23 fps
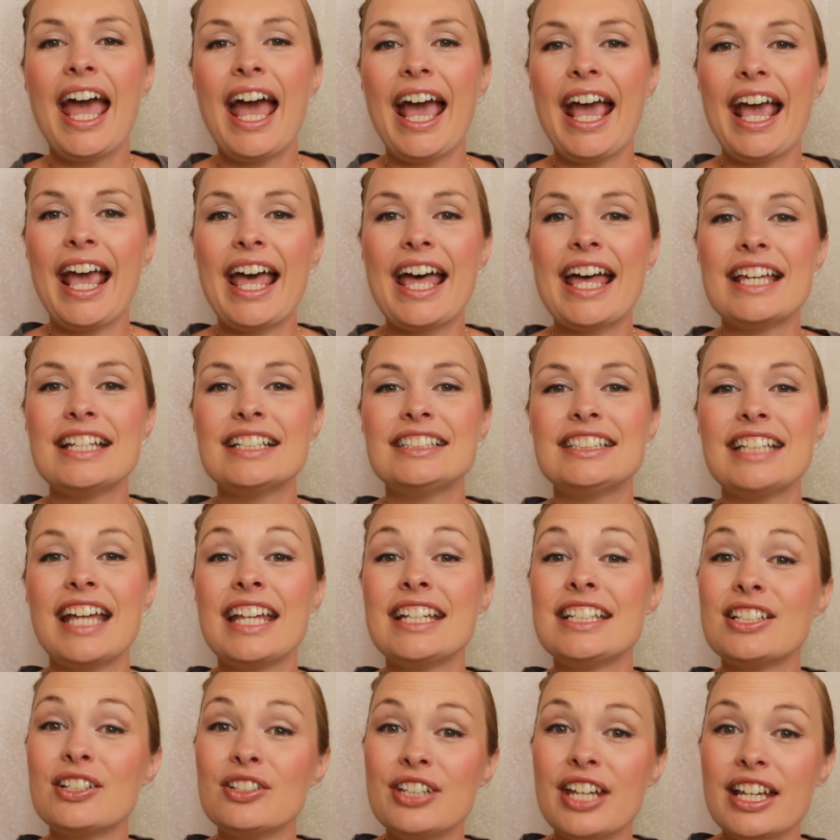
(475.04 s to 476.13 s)
And
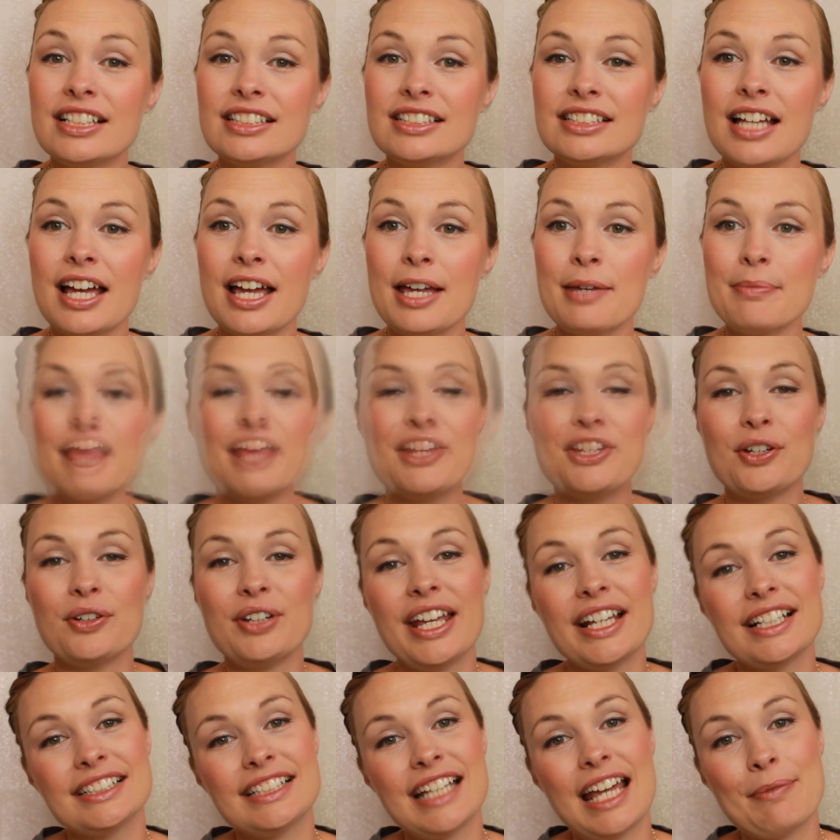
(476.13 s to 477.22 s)
until next time
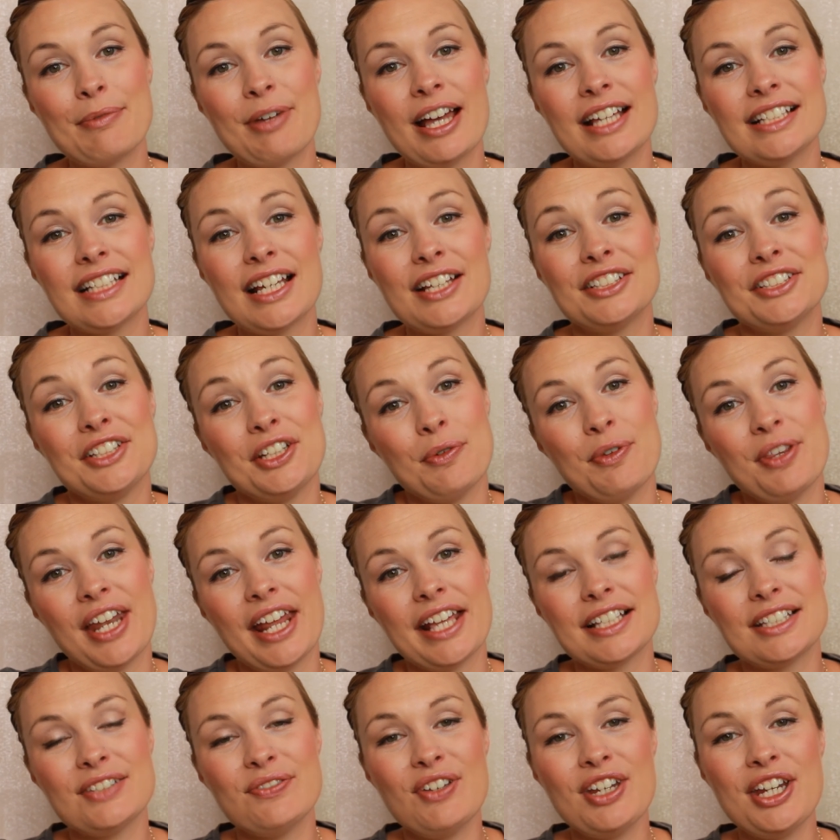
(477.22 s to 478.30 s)
guys, I'll see you in the
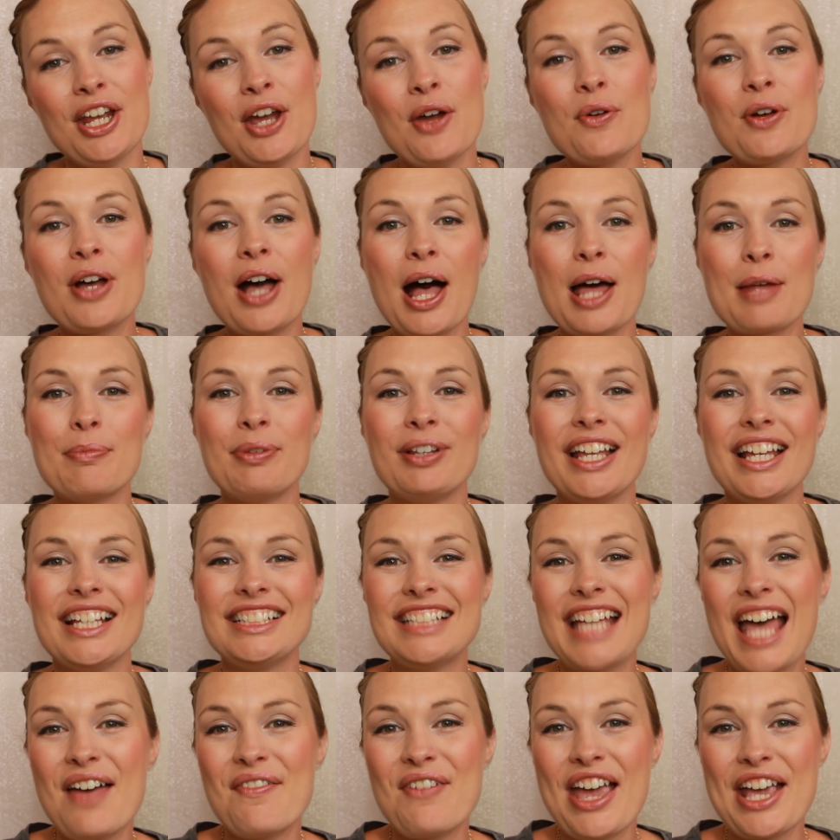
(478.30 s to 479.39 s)
next video. God
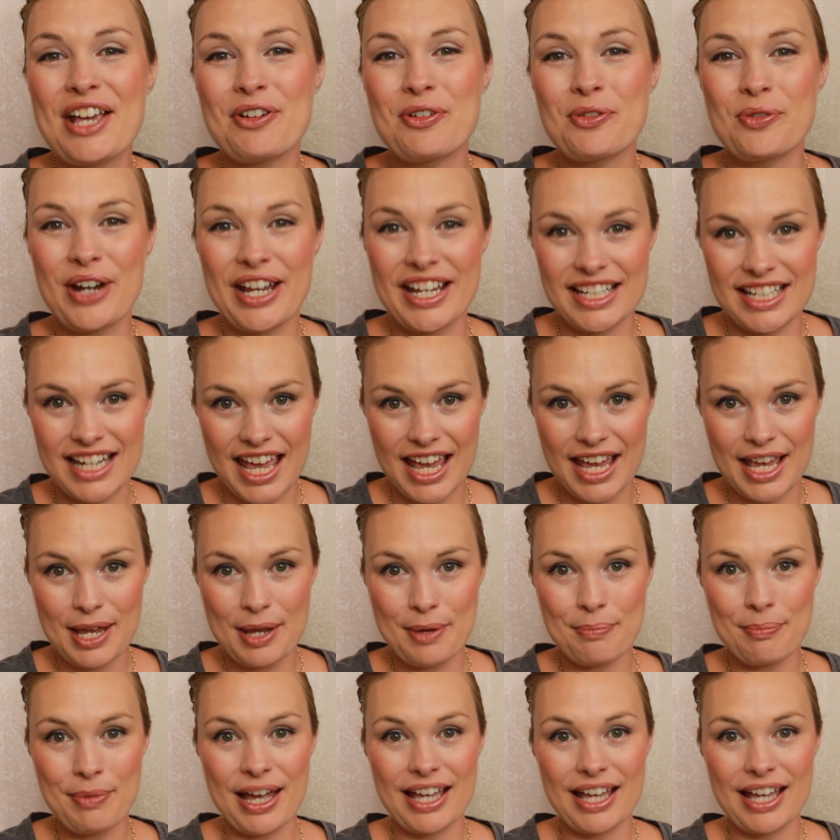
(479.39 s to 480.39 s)
bless. Have a great day.